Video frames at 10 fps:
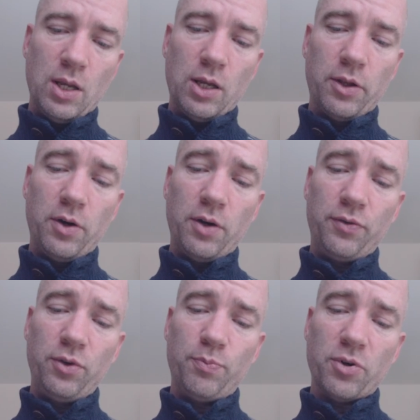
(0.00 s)
Now, there are a
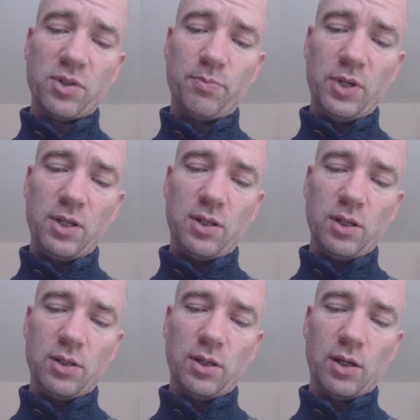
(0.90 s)
few
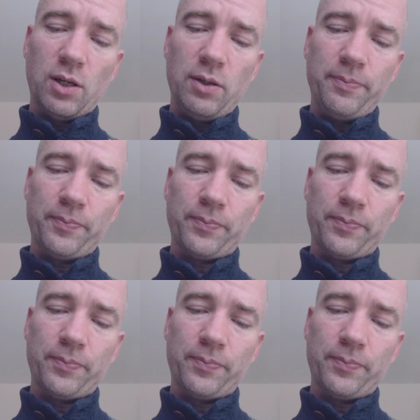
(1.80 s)
possibilities here.